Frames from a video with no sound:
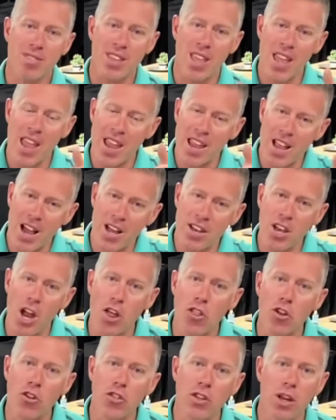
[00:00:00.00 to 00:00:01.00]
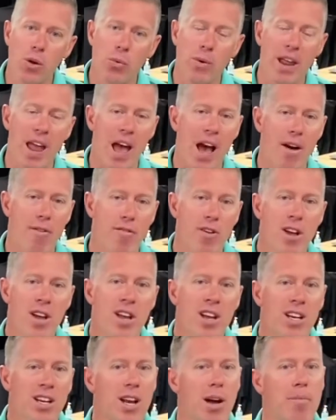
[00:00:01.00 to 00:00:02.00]
Hey, another thing we have
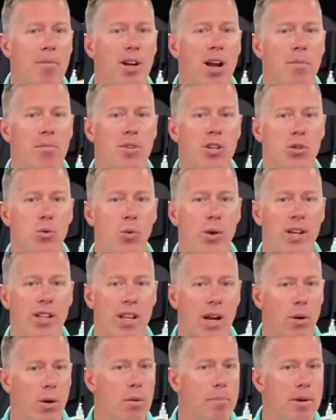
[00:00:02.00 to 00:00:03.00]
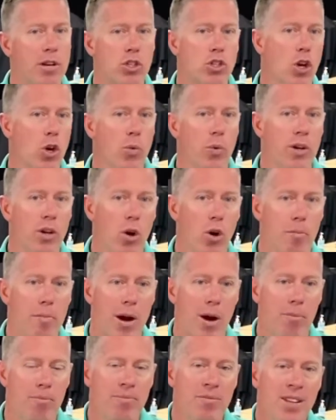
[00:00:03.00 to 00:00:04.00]
coming up this week that I want to make sure we know
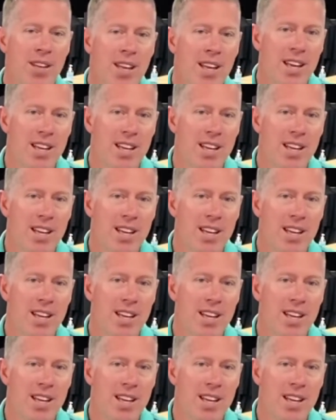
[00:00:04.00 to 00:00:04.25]
about